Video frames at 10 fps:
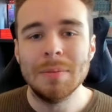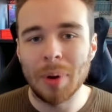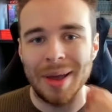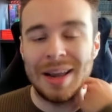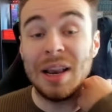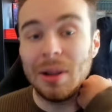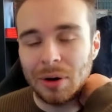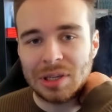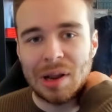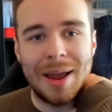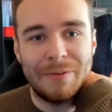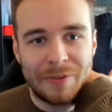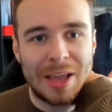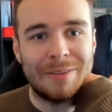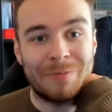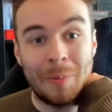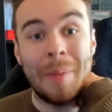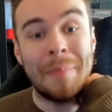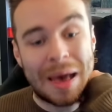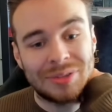But it looks like if it from
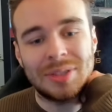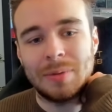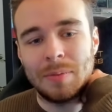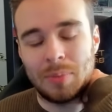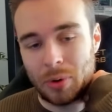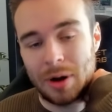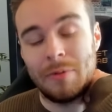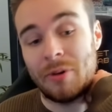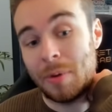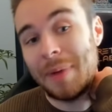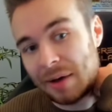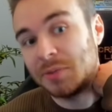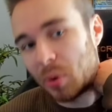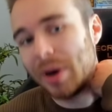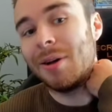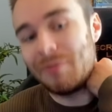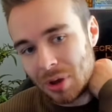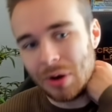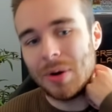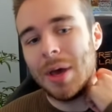a mass point from a maths point of
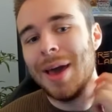view,